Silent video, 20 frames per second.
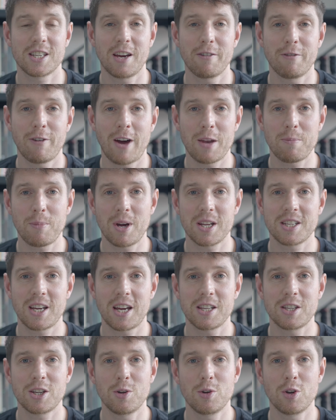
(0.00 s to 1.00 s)
I've had my
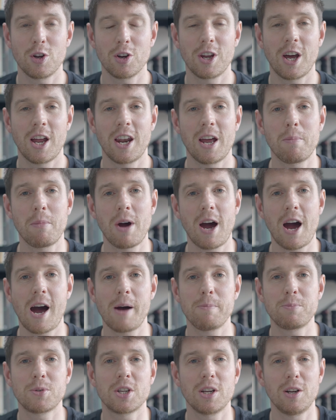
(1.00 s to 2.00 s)
tattoo done, and I'm
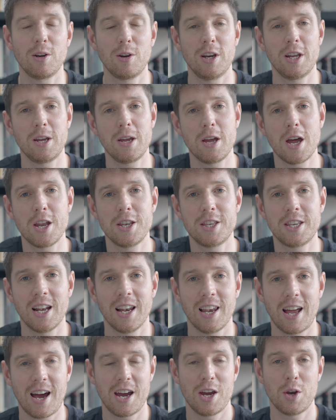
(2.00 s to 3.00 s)
absolutely
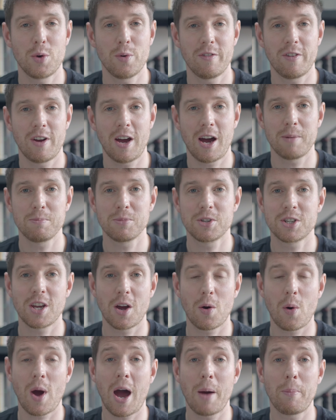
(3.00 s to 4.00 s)
delighted with it. I'm
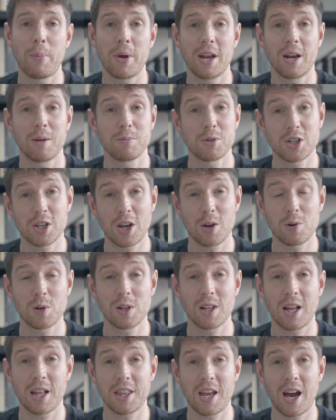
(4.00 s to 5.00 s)
so happy and I'm so
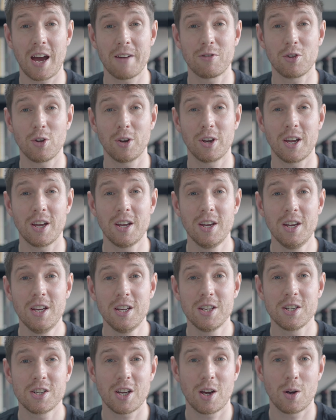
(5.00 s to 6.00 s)
glad that I've done it.
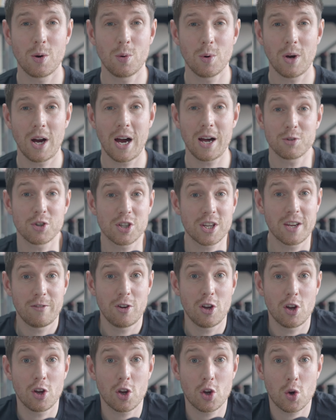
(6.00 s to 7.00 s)
So I'll just give
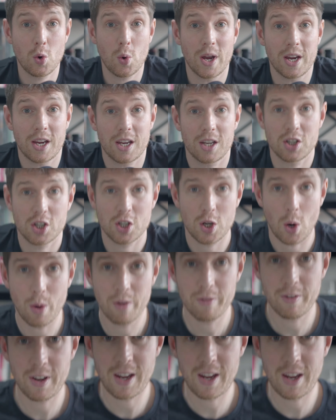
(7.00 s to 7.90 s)
you a quick show of